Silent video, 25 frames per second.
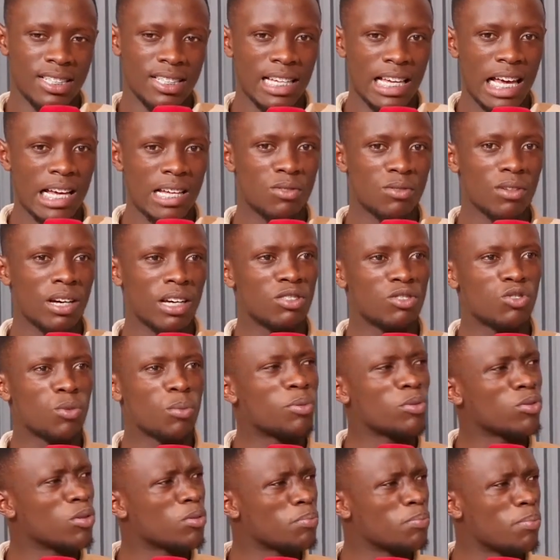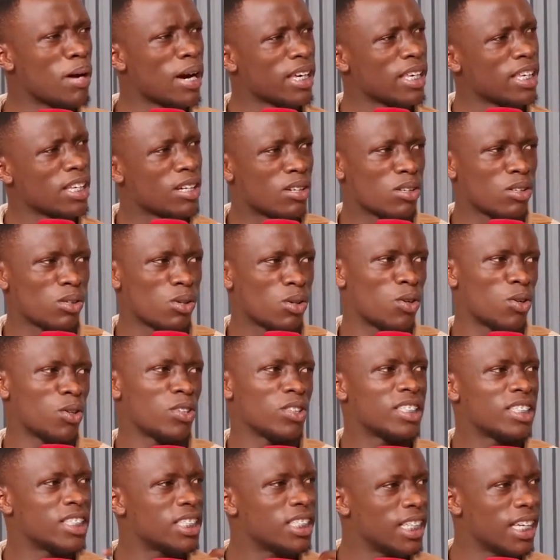I used to put on baggy
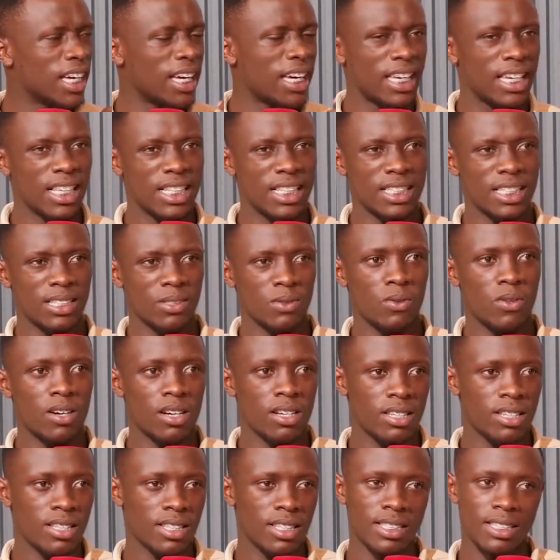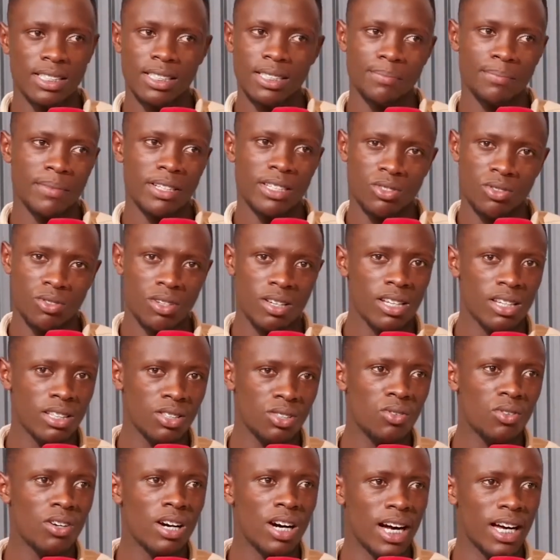clothes, chains and what. But you
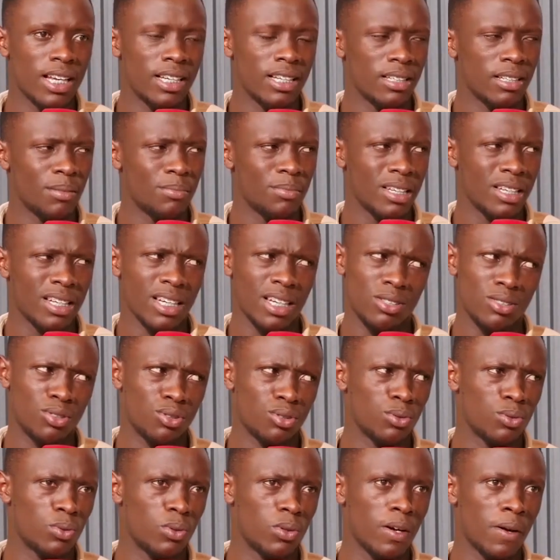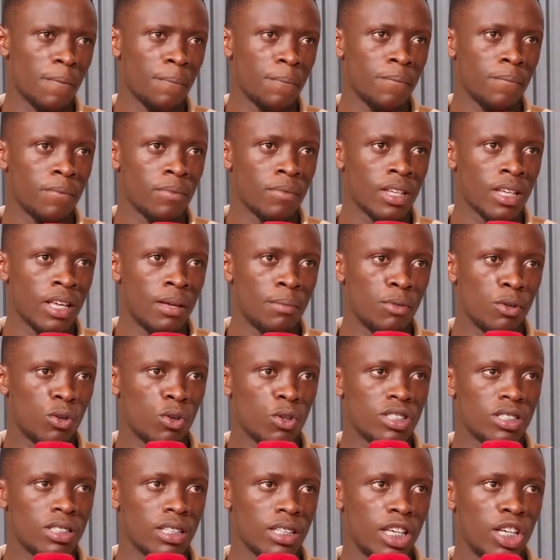can. I'm like, are you sure?
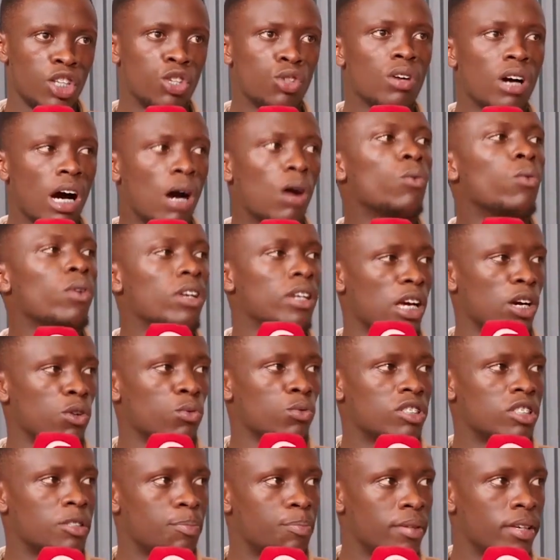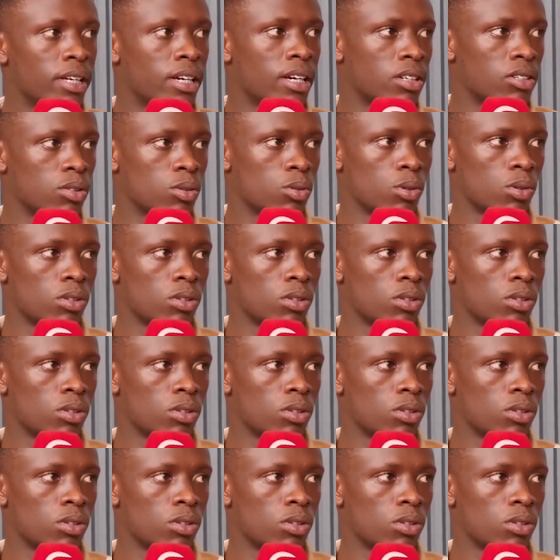Because he knew how well I could speak and all.